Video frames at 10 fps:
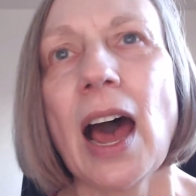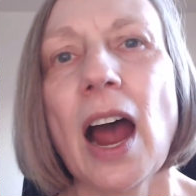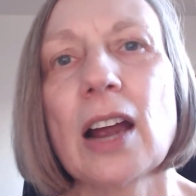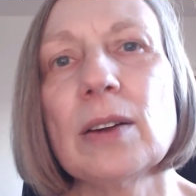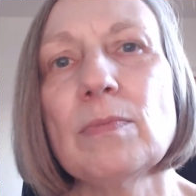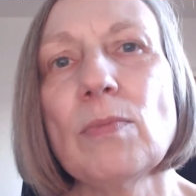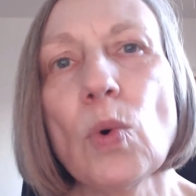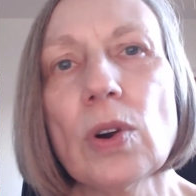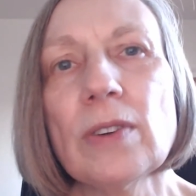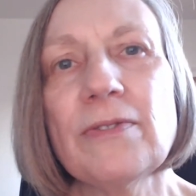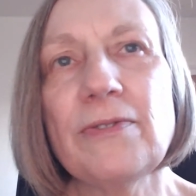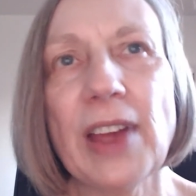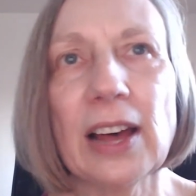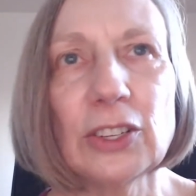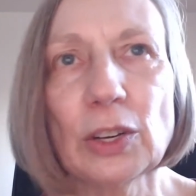are more
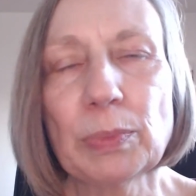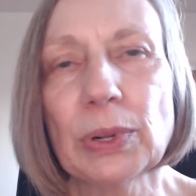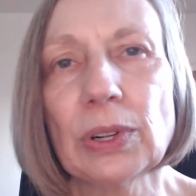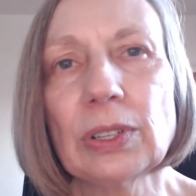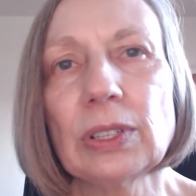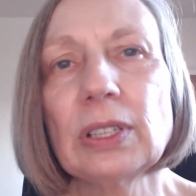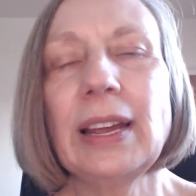valuable